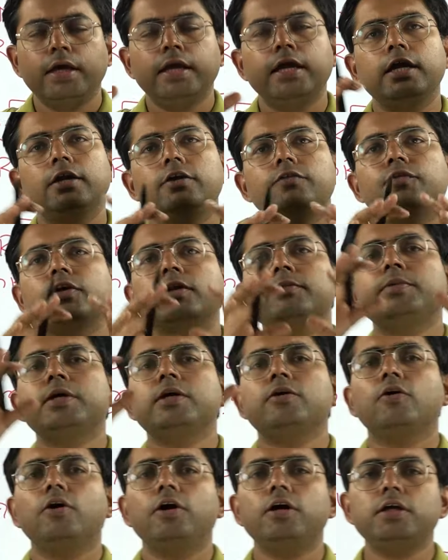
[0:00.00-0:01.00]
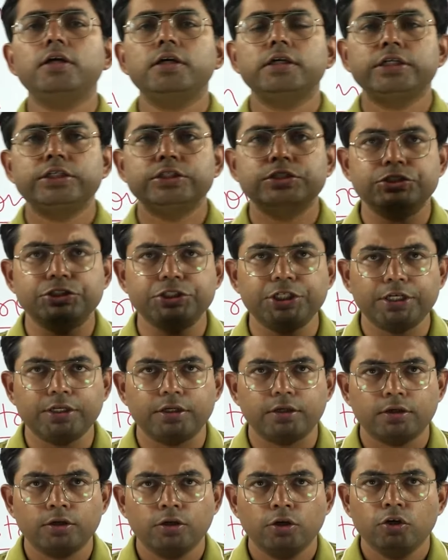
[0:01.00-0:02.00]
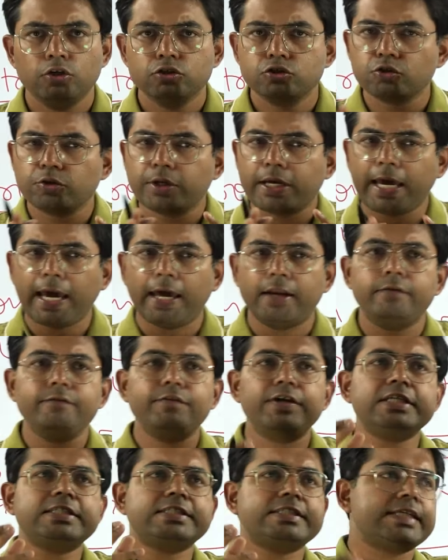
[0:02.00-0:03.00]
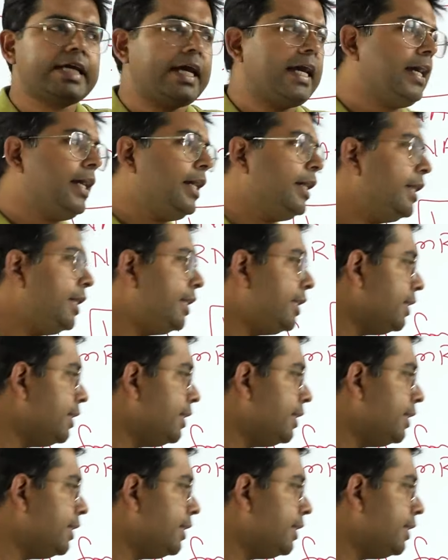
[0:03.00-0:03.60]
it will be called gene. So can we say